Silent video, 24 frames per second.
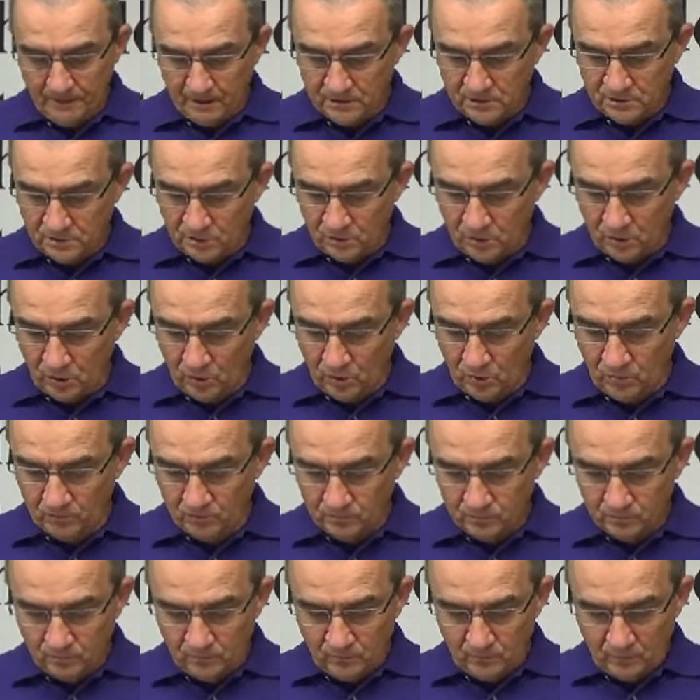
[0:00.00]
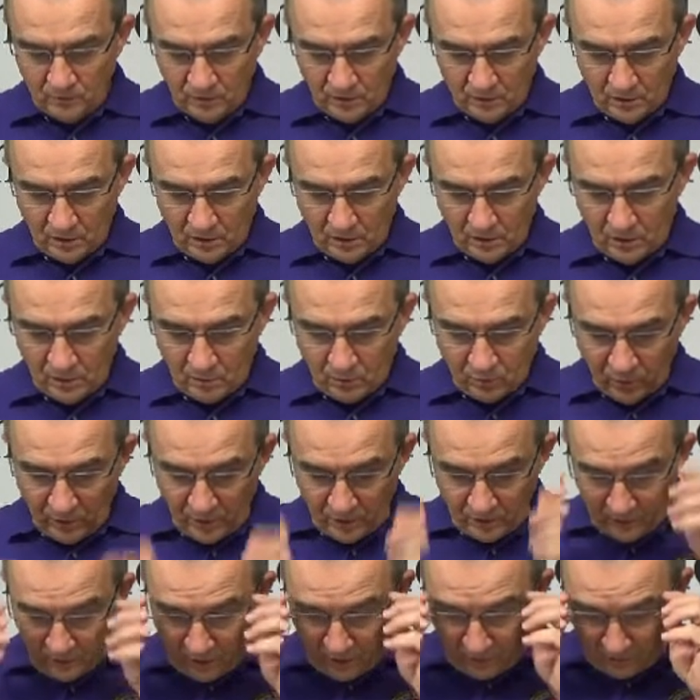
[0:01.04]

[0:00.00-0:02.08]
And so uh, one of